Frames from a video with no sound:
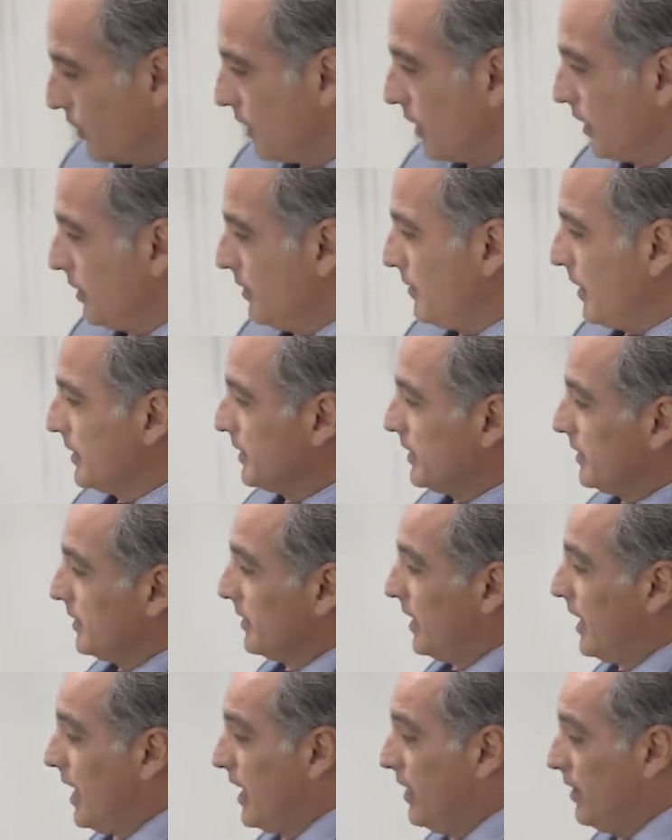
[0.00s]
devices.
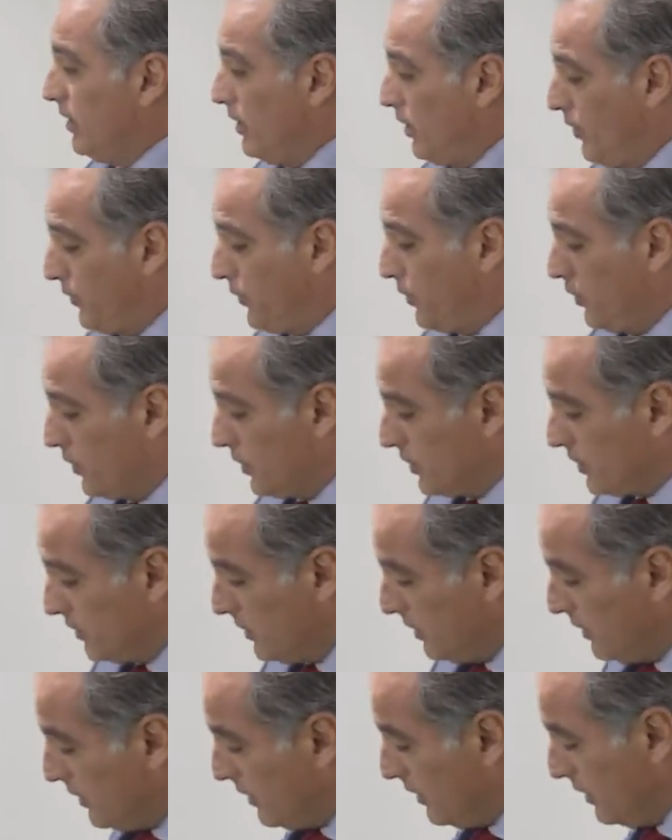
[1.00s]
And of course,
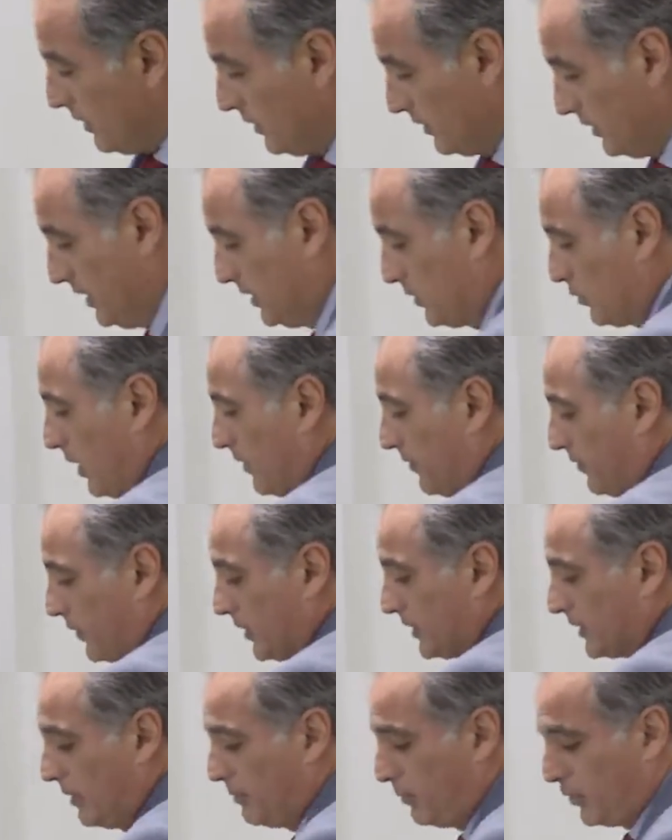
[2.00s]
this one, for
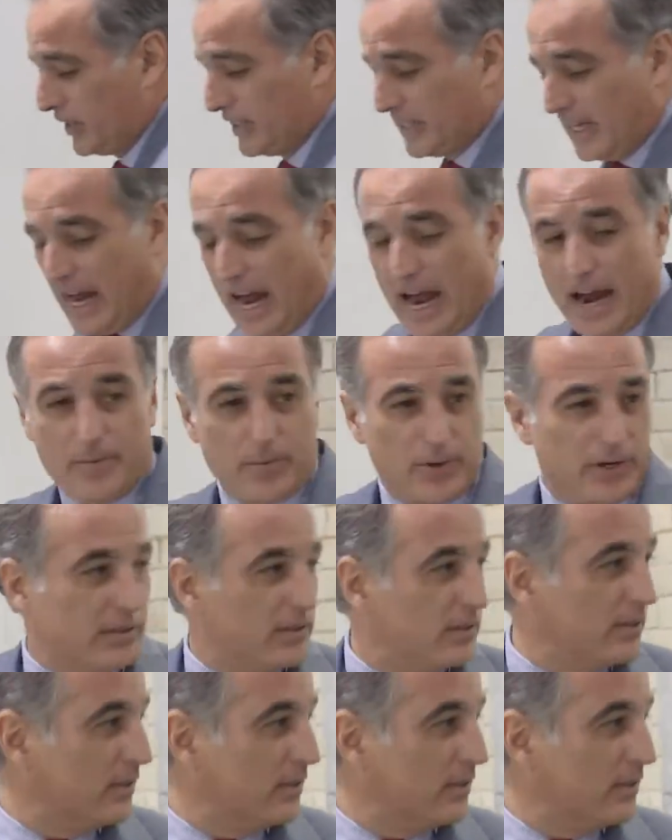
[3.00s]
example, is hybrid.